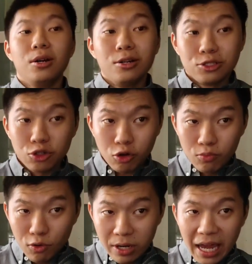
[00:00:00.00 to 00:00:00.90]

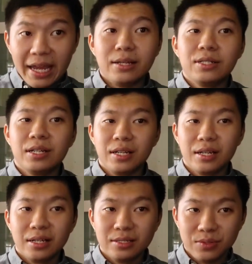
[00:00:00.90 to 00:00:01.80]
Shokumuke
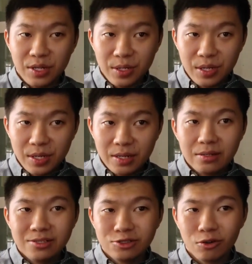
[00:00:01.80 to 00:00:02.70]
V
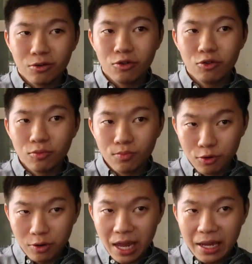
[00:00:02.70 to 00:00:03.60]

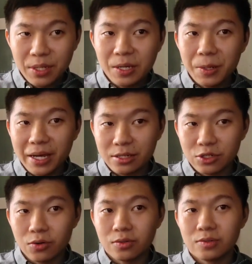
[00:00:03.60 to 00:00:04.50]
Shokumuke
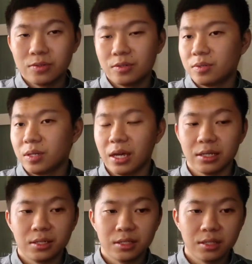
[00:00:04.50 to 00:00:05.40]
Vyuekisho.
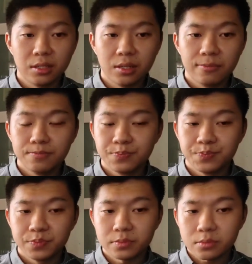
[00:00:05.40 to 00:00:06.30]
Yes.
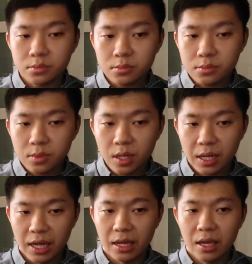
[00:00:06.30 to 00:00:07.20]

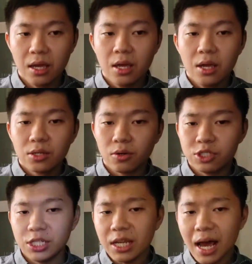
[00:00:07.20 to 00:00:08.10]
Okay. So she
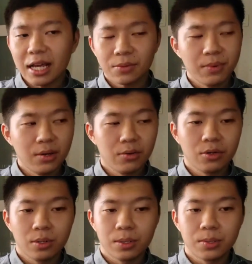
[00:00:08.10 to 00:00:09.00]
did ask me
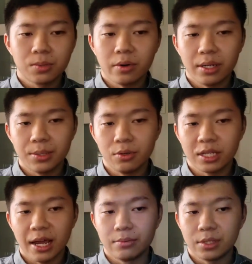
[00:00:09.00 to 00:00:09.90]
also quite a few
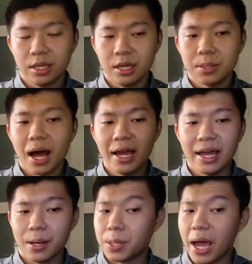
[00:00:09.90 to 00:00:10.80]
times if I
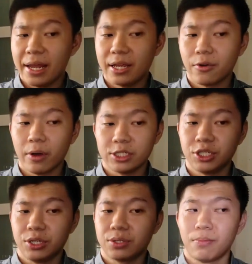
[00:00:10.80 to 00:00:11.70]
have any
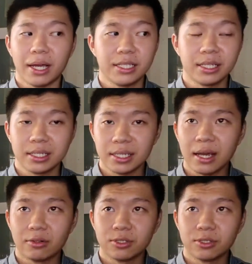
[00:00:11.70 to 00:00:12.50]
questions myself.